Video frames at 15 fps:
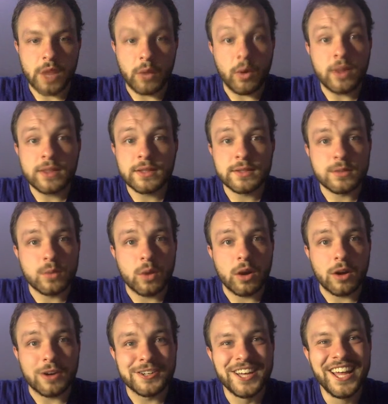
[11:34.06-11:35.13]
want this to
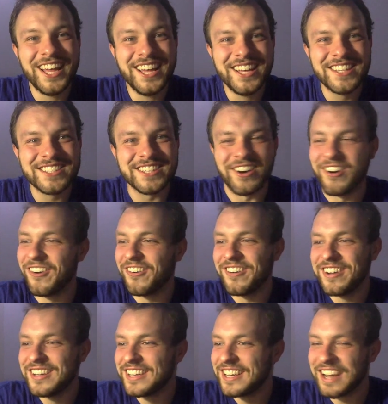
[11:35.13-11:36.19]
work, so
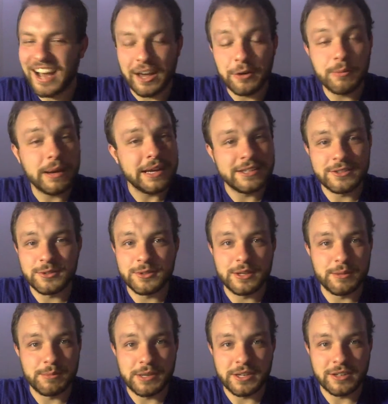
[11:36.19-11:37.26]
I don't mind
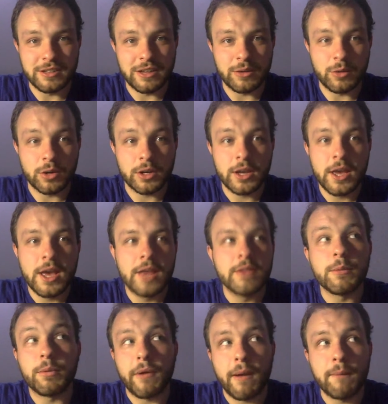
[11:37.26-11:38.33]
it being a lot of work.
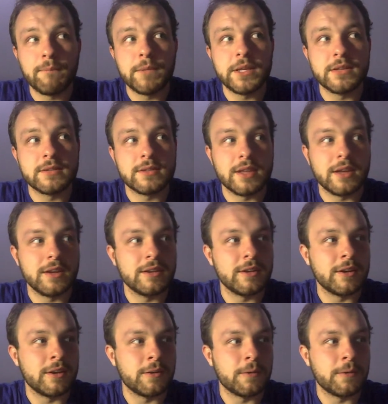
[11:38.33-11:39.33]
The problem is that,